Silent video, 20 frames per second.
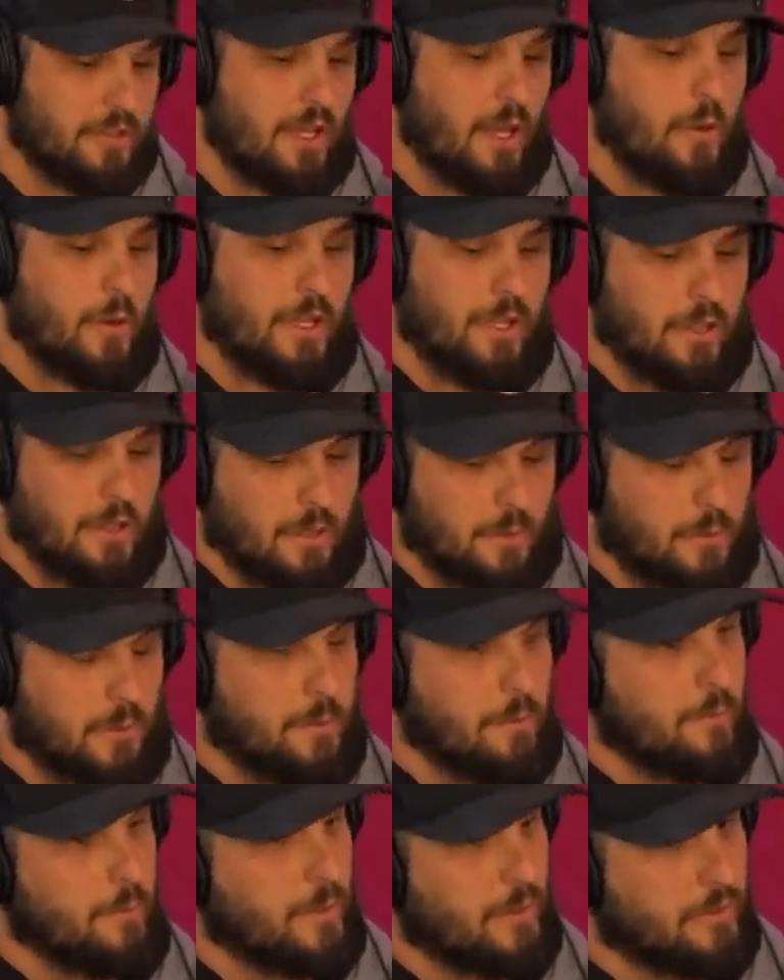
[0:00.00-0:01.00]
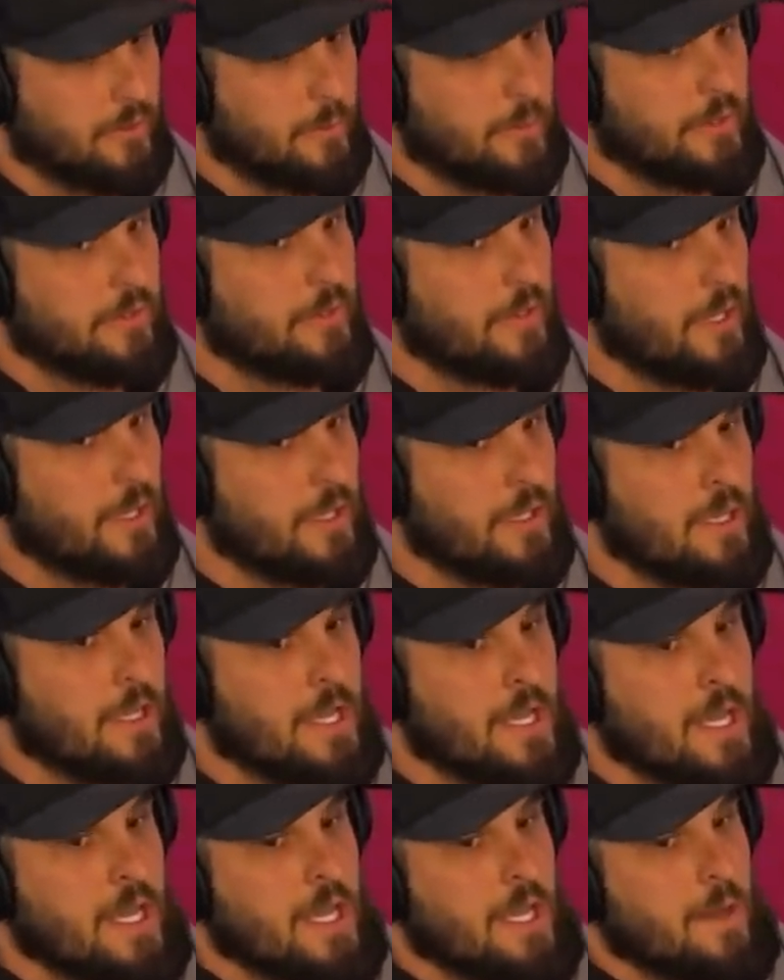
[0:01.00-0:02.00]
how I ended up at Mississippi State.
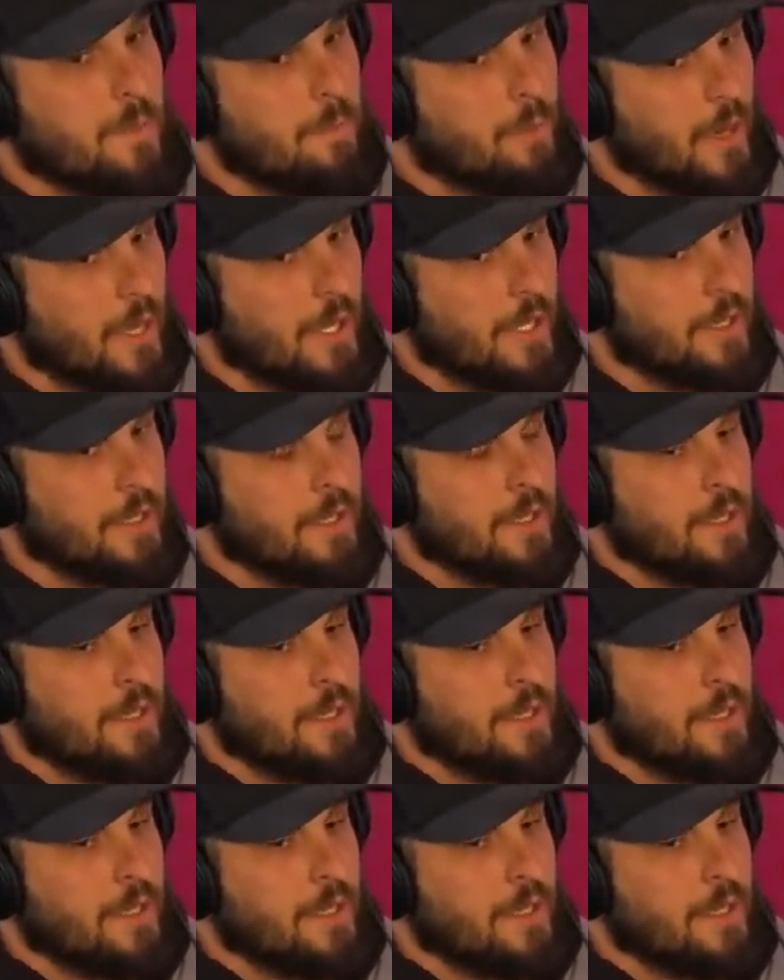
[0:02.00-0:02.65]
But